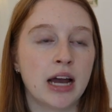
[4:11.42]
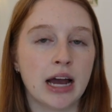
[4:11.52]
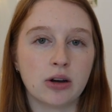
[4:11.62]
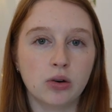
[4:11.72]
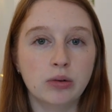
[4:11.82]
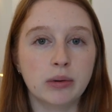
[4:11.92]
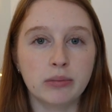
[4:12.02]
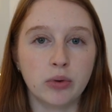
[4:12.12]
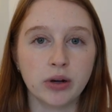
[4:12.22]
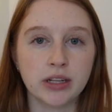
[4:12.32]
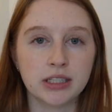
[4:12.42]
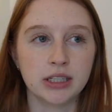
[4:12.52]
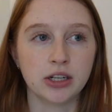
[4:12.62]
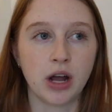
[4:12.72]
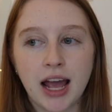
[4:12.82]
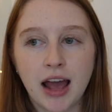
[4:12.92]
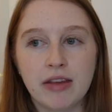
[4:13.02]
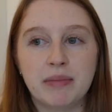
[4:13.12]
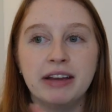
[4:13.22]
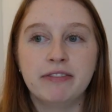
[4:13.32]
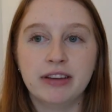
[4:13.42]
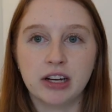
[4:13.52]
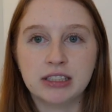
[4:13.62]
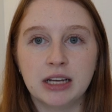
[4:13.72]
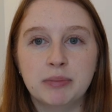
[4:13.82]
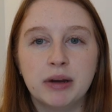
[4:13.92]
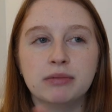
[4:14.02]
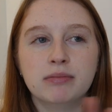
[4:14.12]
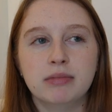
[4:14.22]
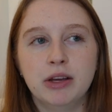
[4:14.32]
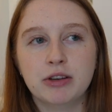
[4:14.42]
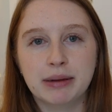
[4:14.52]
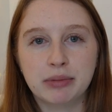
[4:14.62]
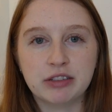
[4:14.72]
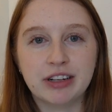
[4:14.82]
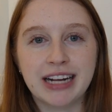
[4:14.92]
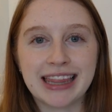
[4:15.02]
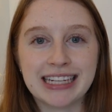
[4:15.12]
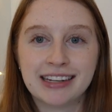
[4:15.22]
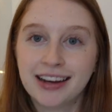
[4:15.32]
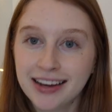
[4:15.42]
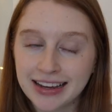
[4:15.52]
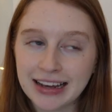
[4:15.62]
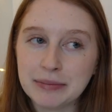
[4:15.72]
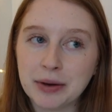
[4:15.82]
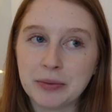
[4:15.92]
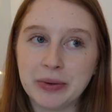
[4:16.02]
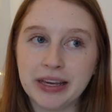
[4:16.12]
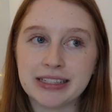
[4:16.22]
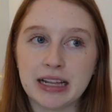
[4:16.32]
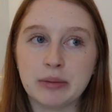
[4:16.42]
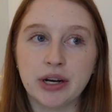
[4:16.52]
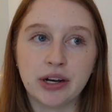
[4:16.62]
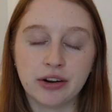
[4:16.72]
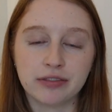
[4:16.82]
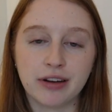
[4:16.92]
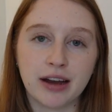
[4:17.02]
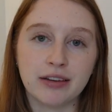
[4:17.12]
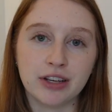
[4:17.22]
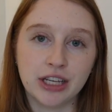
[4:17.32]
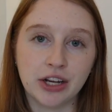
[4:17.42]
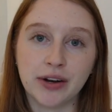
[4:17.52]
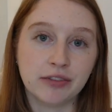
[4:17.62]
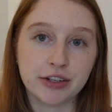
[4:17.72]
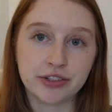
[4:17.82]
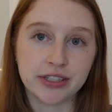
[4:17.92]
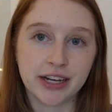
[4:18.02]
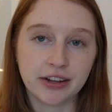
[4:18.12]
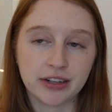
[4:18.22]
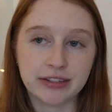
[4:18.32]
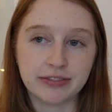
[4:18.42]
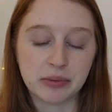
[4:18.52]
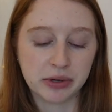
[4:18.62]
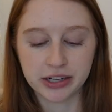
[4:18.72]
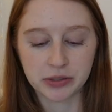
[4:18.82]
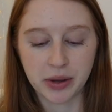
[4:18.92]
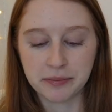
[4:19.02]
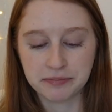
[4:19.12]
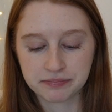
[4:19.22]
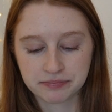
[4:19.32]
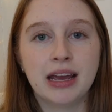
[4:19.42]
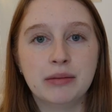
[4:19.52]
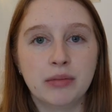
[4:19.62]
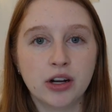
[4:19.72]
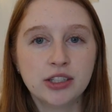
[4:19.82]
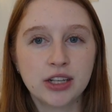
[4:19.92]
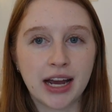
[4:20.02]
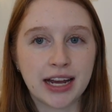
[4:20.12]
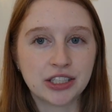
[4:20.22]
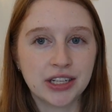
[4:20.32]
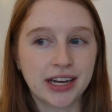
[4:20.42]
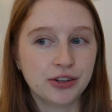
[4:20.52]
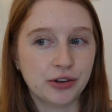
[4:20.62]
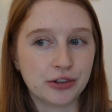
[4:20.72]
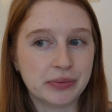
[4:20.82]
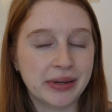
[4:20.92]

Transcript: at home more this year. And then my fiance, but he was my boyfriend at the time, we celebrated our 5-year anniversary together in February as well. In March, I actually had a girls'